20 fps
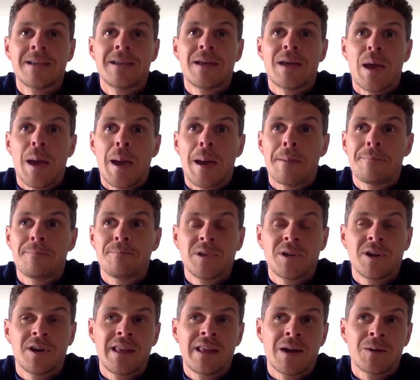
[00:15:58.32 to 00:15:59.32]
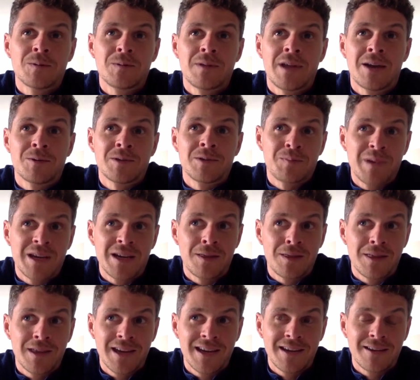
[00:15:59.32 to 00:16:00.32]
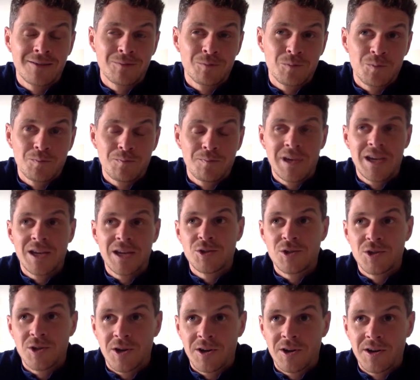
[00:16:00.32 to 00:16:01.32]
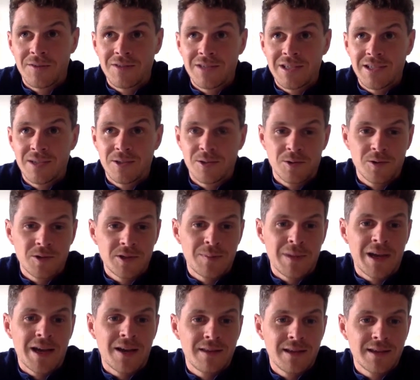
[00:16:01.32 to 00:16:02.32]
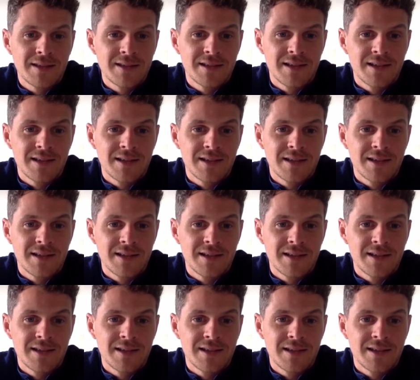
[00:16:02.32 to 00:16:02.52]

that was a big thing. Me and John obviously talked about this,